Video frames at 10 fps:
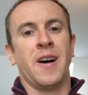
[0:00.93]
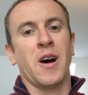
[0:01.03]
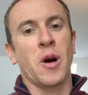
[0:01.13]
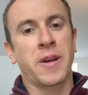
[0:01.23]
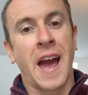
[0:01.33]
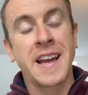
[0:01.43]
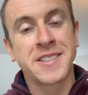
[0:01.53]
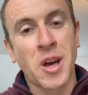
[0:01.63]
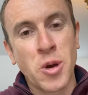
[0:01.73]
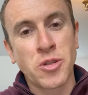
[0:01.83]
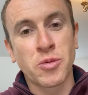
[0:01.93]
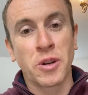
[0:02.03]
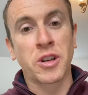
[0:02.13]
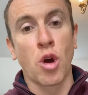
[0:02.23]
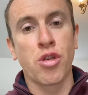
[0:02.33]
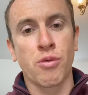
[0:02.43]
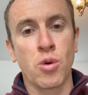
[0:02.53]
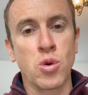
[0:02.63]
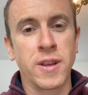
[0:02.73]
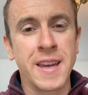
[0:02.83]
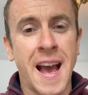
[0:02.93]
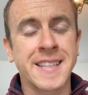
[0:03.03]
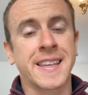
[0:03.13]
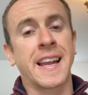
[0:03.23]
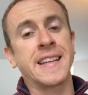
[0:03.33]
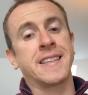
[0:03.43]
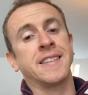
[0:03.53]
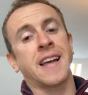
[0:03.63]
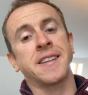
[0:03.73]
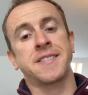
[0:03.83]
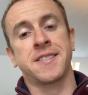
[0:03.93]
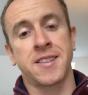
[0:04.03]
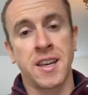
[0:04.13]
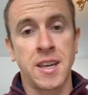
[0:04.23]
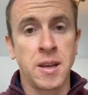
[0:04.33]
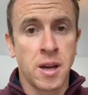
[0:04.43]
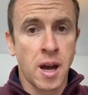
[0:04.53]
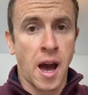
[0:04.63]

Okay, so just want to go through the escalating density